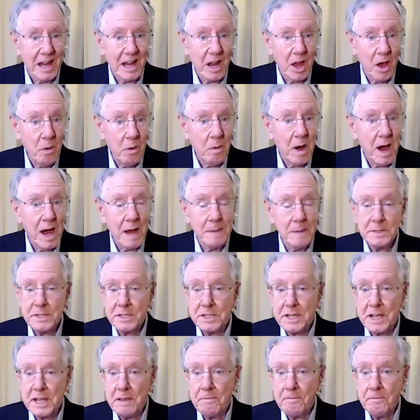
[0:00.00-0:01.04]
Hello, I'm
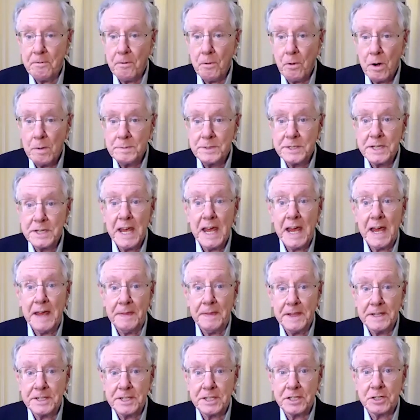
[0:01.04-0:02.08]
Steve Forbes,
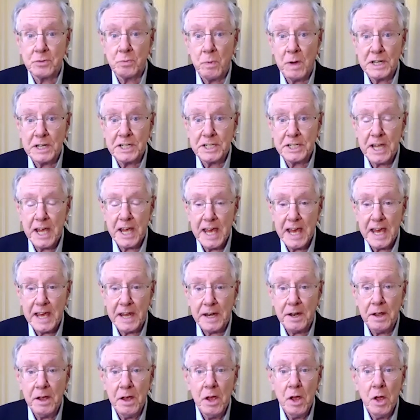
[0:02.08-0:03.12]
and this is What's
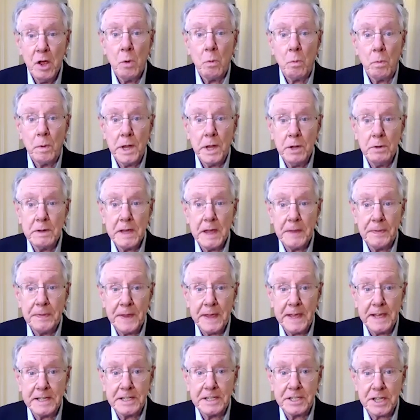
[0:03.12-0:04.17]
Ahead, where you get
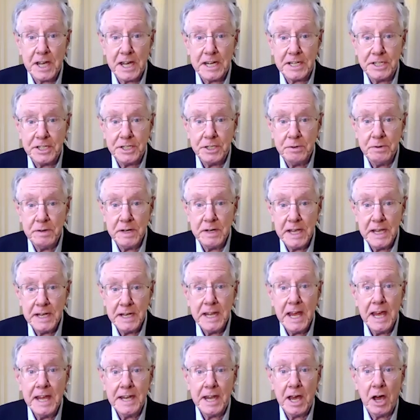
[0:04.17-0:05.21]
the insights you
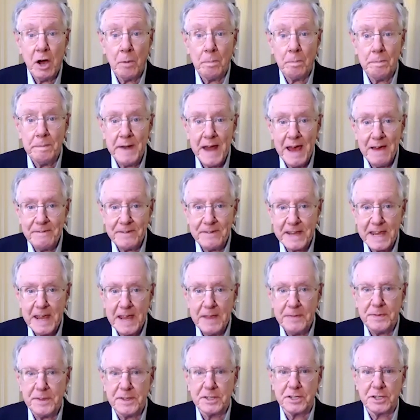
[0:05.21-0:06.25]
need to help
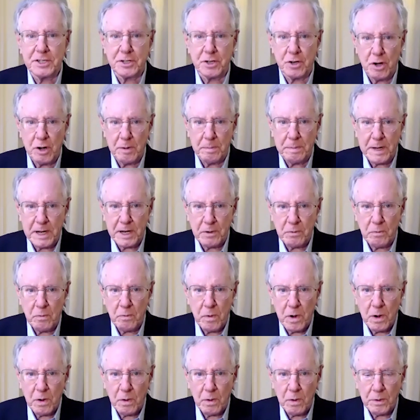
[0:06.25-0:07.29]
navigate this turbulent
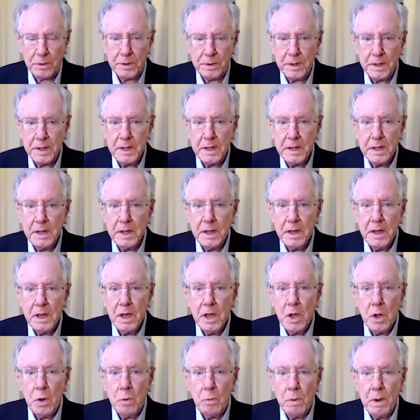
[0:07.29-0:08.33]
world.
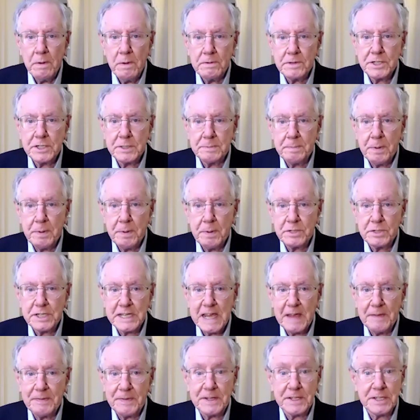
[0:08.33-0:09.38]
We were supposed
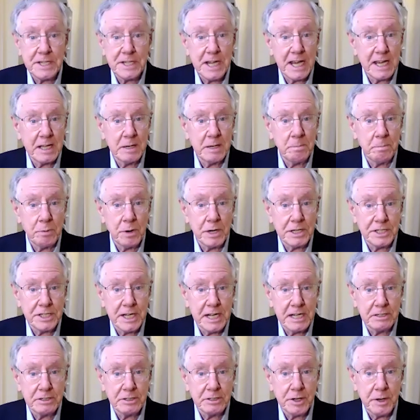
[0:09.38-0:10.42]
to get the second
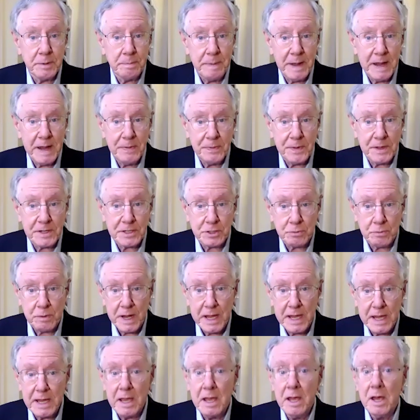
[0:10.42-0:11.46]
presidential debate this
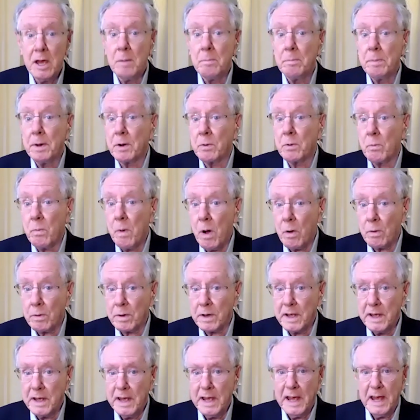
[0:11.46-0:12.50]
week, but
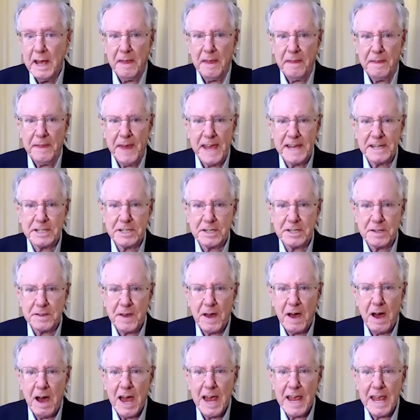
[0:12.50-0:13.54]
won't, thanks to
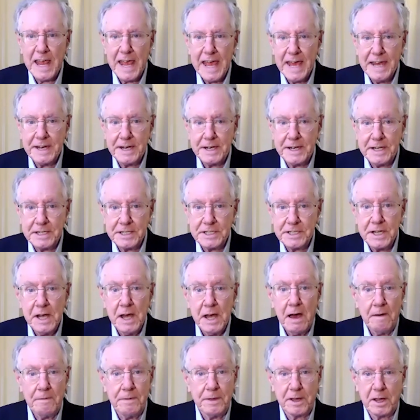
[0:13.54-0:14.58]
the high handedness
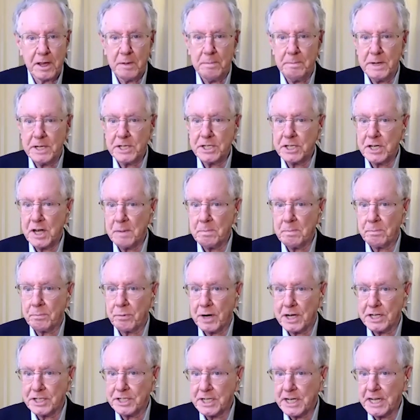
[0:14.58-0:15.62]
of the Commission on
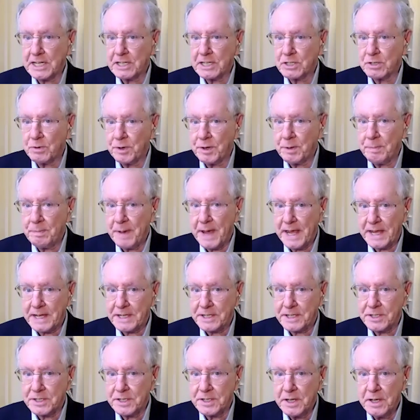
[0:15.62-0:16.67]
Presidential
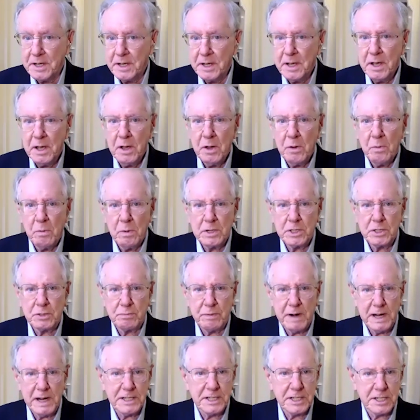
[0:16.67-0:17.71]
Debates. Which
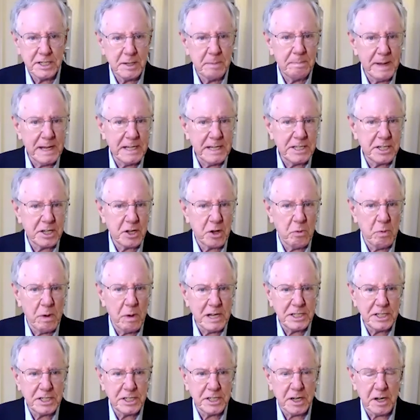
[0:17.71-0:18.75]
raises a basic
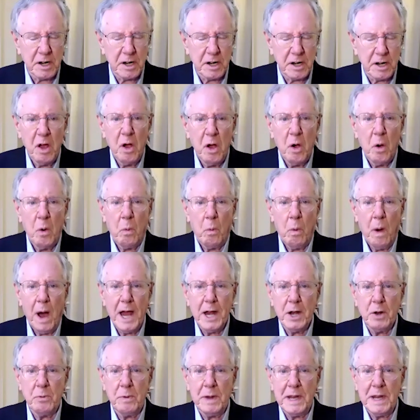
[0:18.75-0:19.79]
question
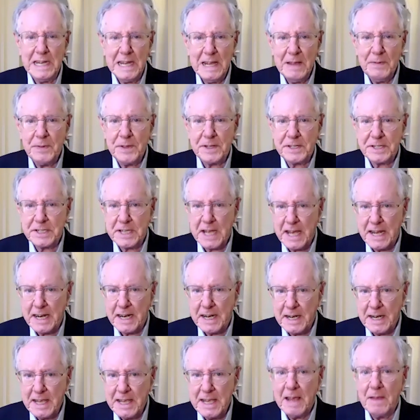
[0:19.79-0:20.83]
why do we need this
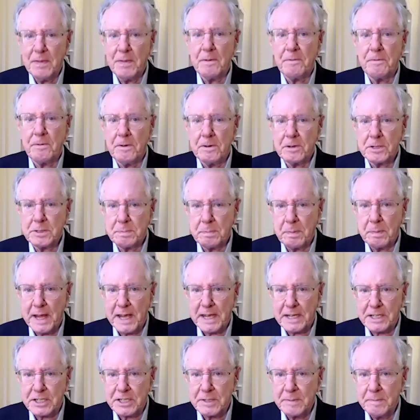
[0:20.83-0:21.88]
entity in the first
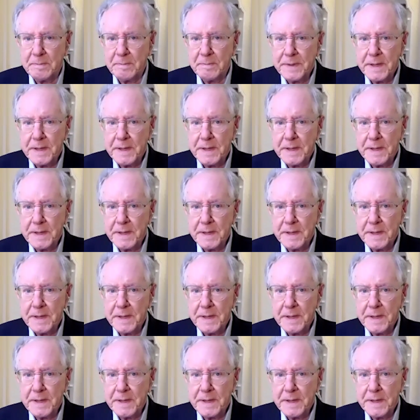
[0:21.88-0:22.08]
place?